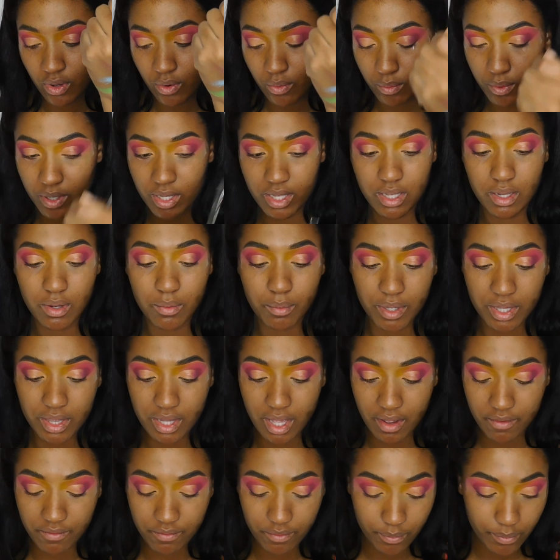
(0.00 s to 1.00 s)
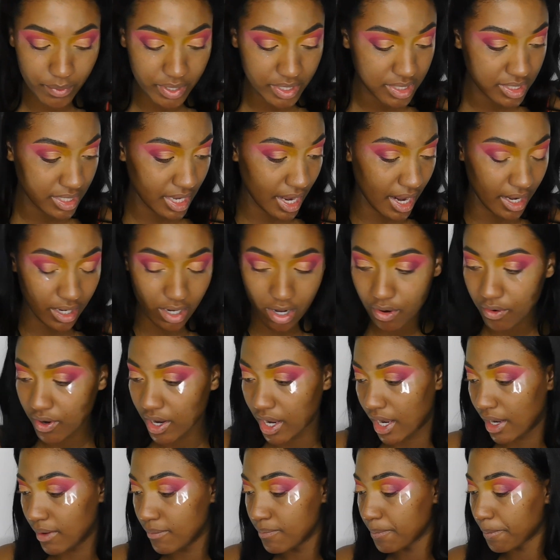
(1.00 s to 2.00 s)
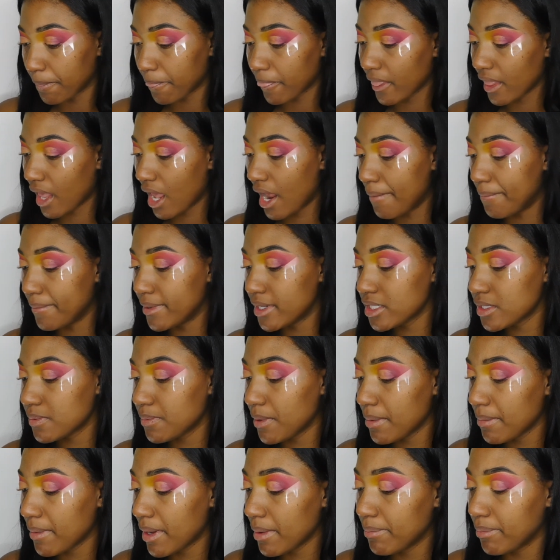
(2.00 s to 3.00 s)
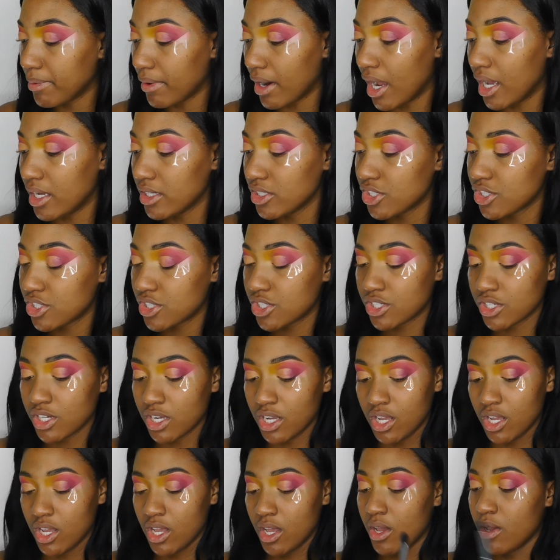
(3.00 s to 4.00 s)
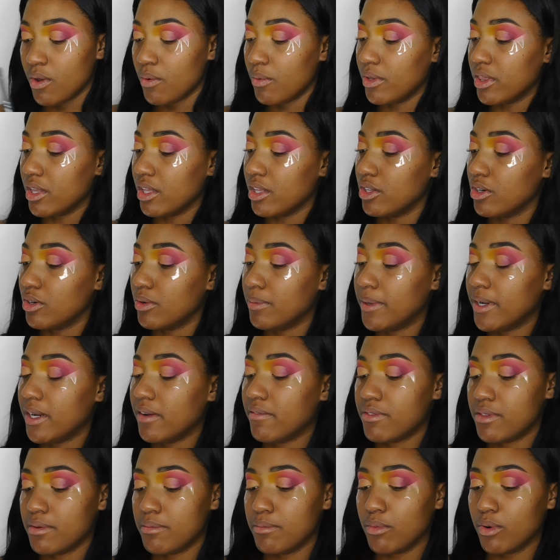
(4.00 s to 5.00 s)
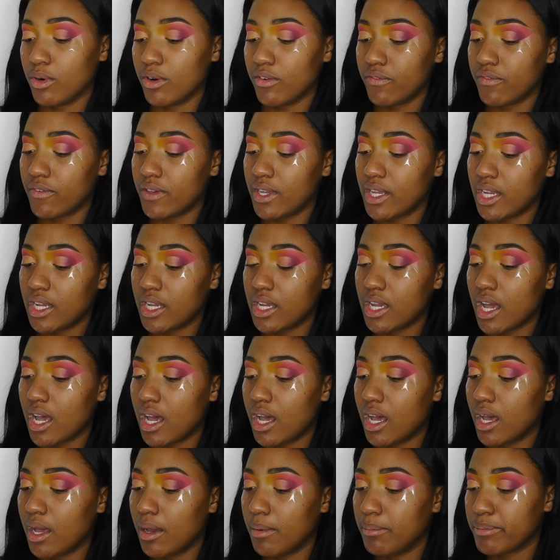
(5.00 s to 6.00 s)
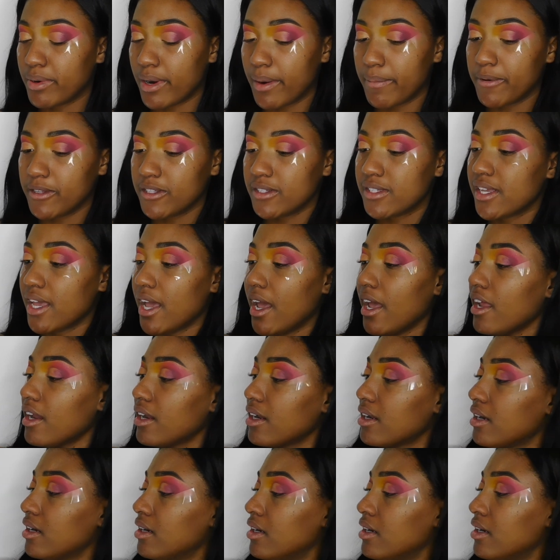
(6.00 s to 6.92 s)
We stand. Okay, I'm gonna spray my brush with a little bit of the Morphe Prep and Set.